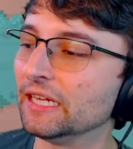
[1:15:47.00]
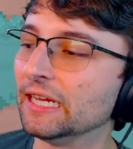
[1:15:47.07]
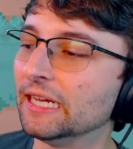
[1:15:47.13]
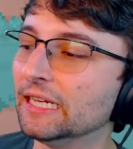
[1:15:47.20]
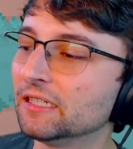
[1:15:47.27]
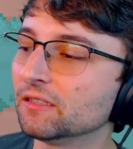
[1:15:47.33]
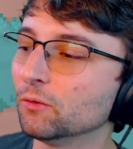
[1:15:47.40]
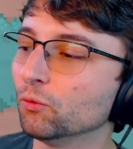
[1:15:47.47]

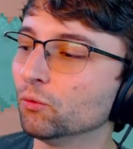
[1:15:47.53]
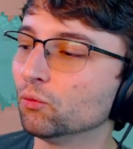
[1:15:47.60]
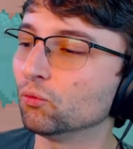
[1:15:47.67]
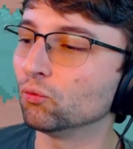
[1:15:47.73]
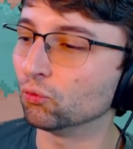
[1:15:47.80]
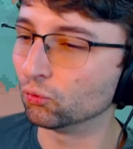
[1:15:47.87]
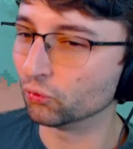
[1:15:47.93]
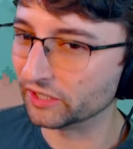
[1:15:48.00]
it's
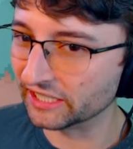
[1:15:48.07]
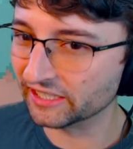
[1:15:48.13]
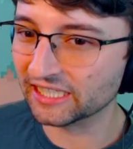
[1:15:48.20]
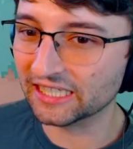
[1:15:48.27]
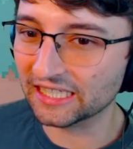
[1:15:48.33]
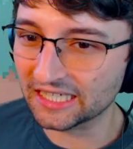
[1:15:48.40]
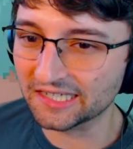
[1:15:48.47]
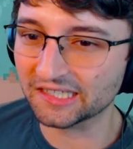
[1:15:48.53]
really
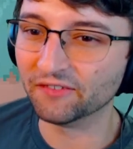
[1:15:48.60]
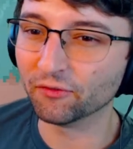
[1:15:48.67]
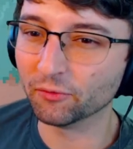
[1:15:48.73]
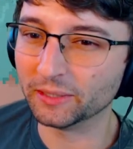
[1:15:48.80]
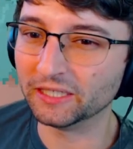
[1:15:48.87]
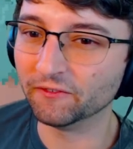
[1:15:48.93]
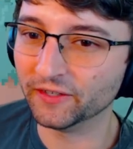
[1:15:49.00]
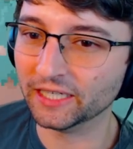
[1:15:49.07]
easy for
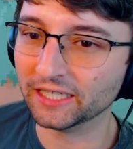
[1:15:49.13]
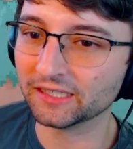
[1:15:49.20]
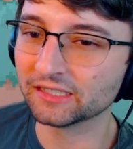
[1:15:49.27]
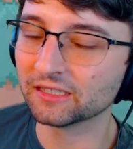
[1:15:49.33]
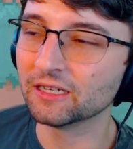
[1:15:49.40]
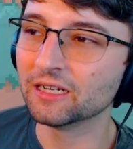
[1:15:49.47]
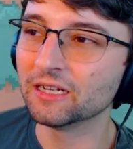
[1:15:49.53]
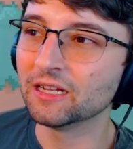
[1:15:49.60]
me to
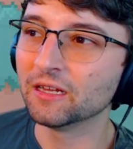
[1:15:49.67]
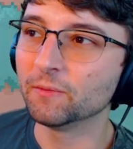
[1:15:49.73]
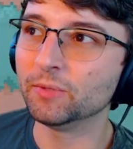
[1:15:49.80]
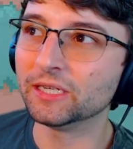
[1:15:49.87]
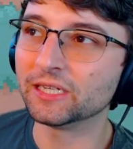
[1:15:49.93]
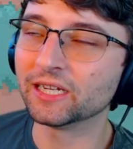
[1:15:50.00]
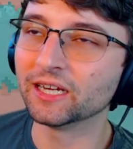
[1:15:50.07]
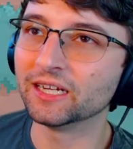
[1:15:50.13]
fix
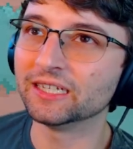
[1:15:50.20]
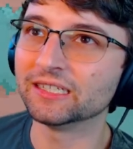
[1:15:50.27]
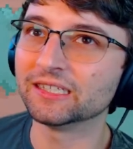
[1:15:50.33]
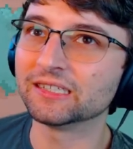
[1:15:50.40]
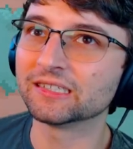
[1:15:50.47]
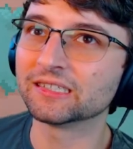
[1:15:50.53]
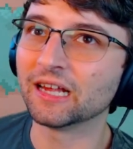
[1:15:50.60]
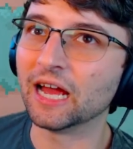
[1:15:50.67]

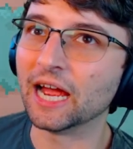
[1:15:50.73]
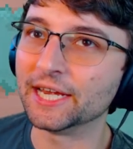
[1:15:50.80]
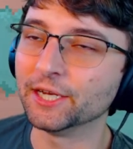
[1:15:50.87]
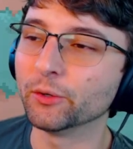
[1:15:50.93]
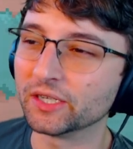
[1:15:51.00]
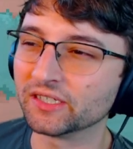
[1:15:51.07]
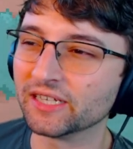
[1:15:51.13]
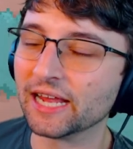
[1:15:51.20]
because I
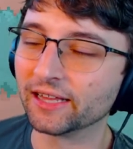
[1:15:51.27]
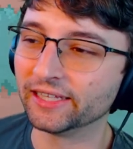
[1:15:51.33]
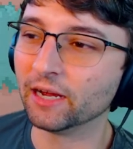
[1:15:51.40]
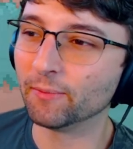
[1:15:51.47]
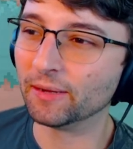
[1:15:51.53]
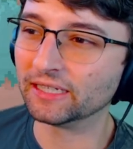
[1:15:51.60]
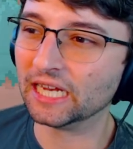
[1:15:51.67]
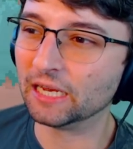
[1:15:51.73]
know exactly how
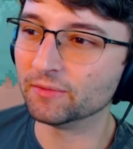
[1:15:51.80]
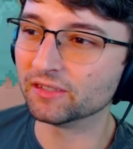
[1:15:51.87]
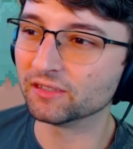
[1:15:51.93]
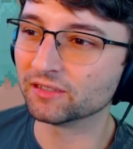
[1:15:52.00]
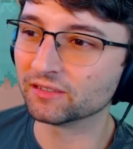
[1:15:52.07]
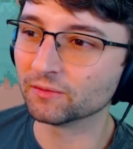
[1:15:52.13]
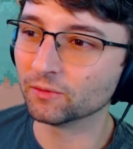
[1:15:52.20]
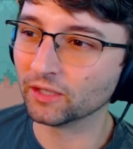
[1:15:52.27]
my game
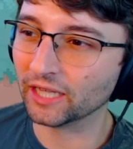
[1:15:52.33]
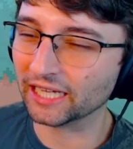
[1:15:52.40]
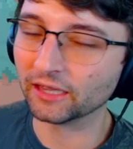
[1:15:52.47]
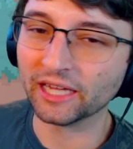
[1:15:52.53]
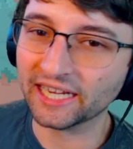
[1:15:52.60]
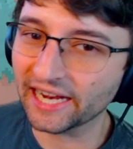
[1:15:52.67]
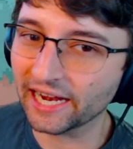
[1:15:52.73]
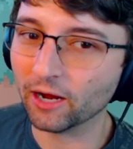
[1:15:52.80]
is like
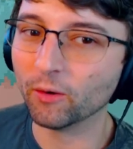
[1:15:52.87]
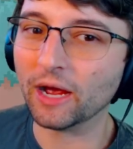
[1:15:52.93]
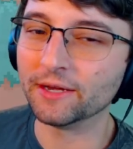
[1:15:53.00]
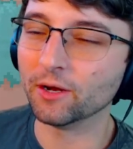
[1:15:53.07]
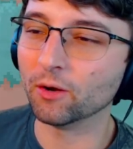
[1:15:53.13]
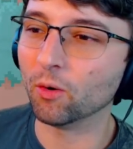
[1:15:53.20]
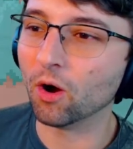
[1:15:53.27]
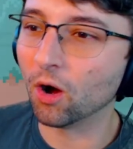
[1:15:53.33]
laid out. I
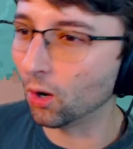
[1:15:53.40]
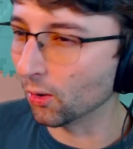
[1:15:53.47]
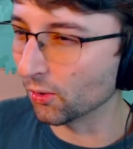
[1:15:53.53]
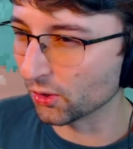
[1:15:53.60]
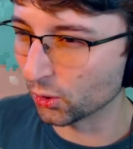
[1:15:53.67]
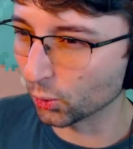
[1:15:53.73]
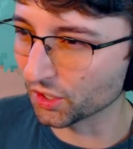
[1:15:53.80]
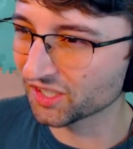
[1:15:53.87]
know all
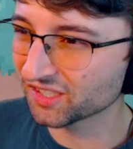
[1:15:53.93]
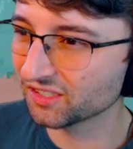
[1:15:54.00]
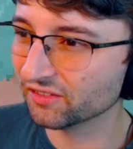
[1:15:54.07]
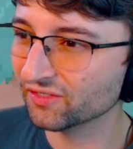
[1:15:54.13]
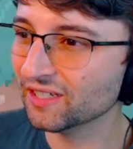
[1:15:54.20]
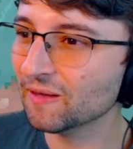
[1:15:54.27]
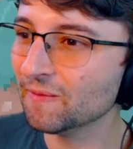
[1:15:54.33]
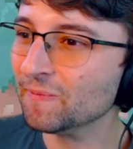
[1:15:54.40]
the quirks
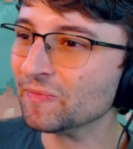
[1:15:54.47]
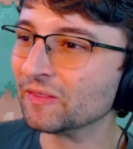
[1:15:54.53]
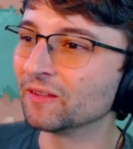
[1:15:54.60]
of it.